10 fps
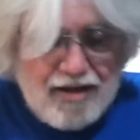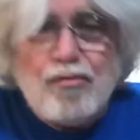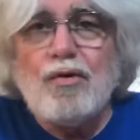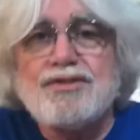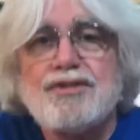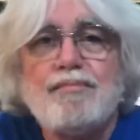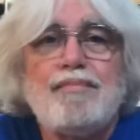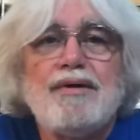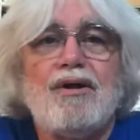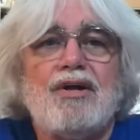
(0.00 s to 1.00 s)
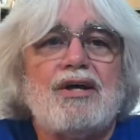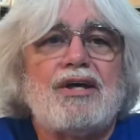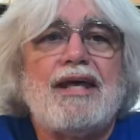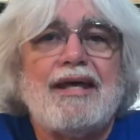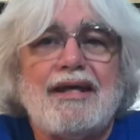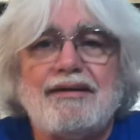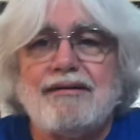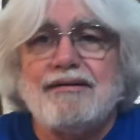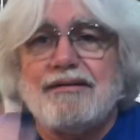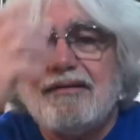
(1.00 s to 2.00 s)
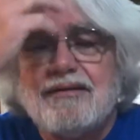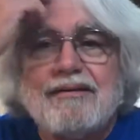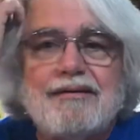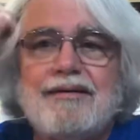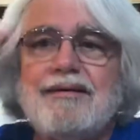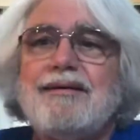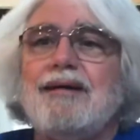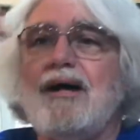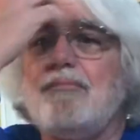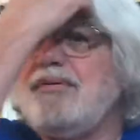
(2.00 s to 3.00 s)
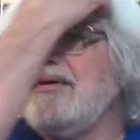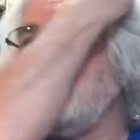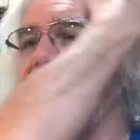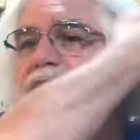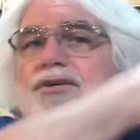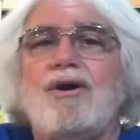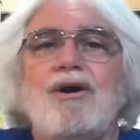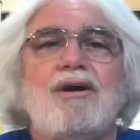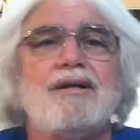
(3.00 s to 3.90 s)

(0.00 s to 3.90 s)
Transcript: that wants to build a kit, uh, build a guitar,